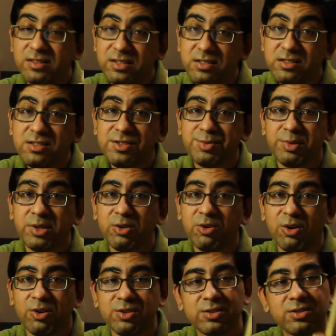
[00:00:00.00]
This is
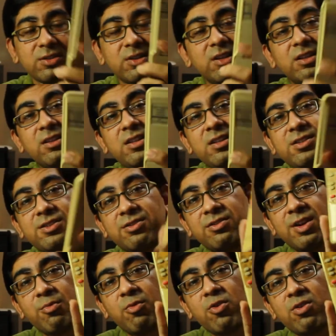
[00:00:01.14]
because this
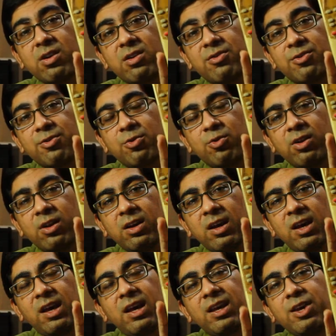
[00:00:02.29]
remote control
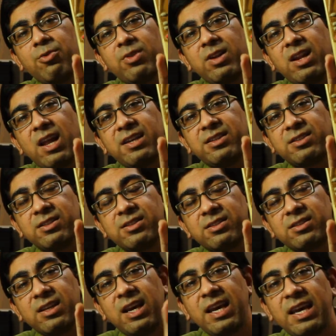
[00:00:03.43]

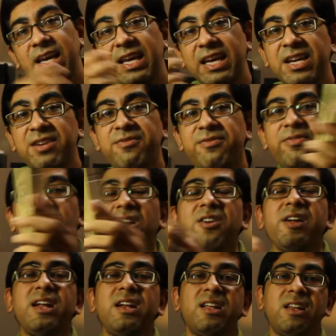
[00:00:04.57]
utilizes
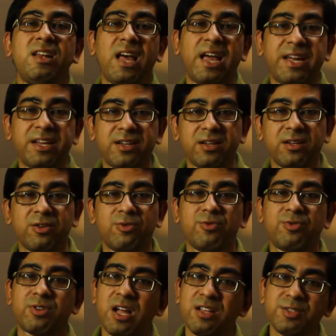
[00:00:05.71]
infrared light to
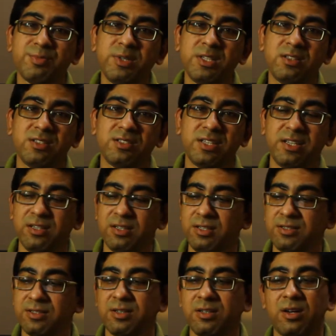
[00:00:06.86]
transmit the
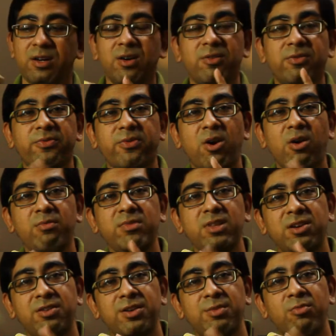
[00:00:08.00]
signals from
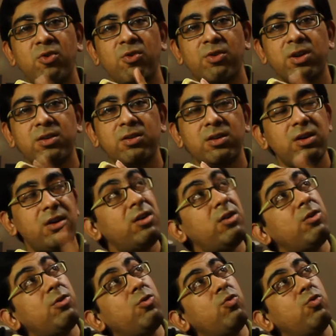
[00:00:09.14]
the remote
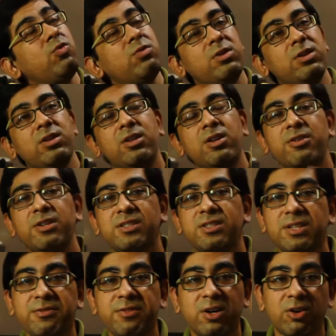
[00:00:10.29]
to the
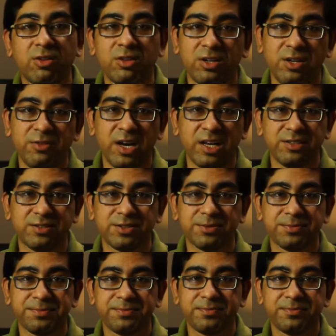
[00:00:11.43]
receiver on the device.